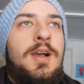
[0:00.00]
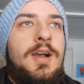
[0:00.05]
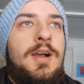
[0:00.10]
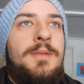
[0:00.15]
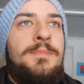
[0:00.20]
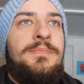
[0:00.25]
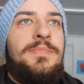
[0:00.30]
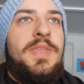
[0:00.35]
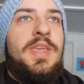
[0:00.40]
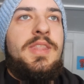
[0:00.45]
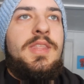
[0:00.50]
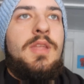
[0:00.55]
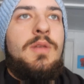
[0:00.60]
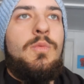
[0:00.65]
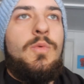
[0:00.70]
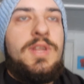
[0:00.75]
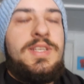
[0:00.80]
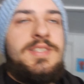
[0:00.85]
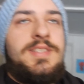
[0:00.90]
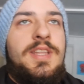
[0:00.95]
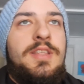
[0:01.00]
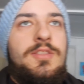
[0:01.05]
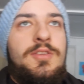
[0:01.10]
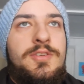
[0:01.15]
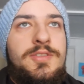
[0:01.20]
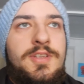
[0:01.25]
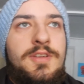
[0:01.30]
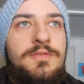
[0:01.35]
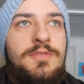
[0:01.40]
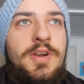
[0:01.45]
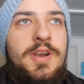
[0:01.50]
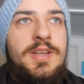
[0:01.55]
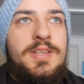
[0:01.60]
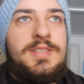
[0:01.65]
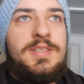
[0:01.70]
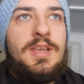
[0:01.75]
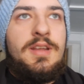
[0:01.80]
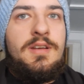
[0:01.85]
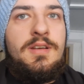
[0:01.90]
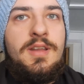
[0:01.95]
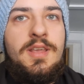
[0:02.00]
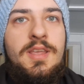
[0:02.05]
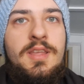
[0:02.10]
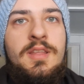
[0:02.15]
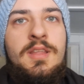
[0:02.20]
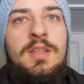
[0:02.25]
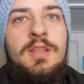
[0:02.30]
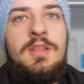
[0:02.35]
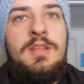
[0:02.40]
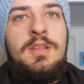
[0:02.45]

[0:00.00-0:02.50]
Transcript: um, and then Wednesday, Thursday, Friday, Saturday.